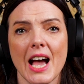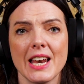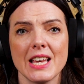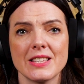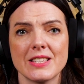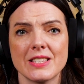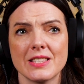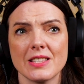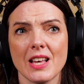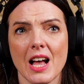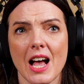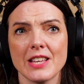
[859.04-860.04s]
And
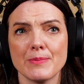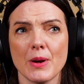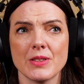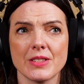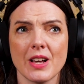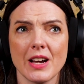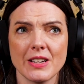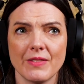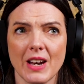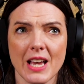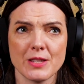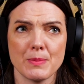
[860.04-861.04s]
it's I suppose it's kind
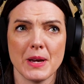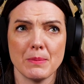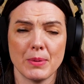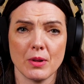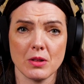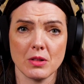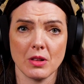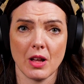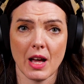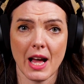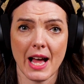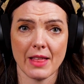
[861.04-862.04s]
of less
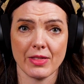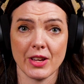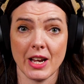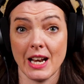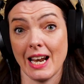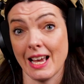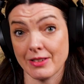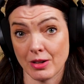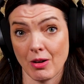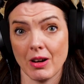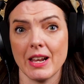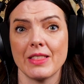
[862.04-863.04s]
people at the let's
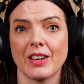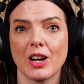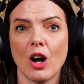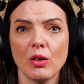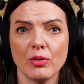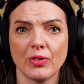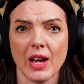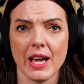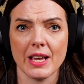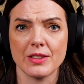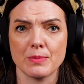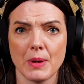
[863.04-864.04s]
call it the coal
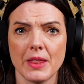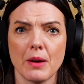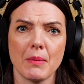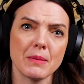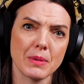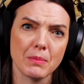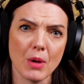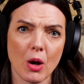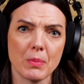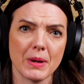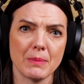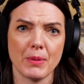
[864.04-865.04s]
face, but there might be
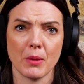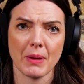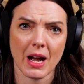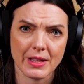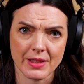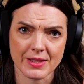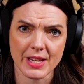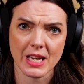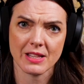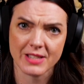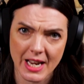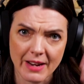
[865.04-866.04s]
more people behind the
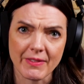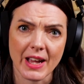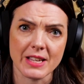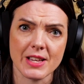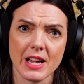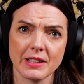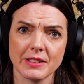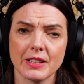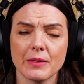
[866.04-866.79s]
scenes innovating.